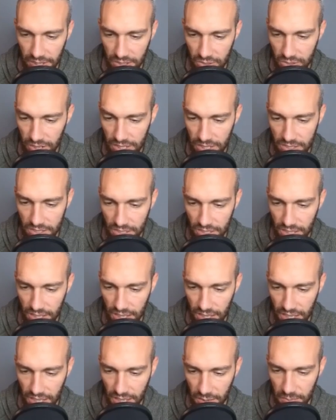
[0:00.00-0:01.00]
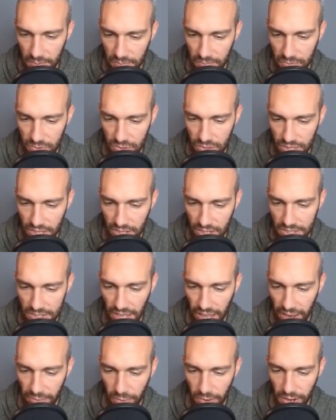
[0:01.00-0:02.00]
great. Here's
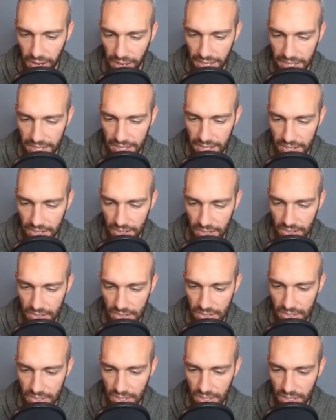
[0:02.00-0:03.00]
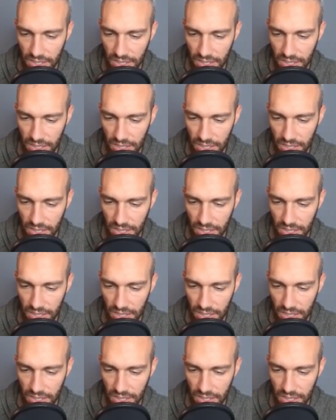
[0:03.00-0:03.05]
FYI, here's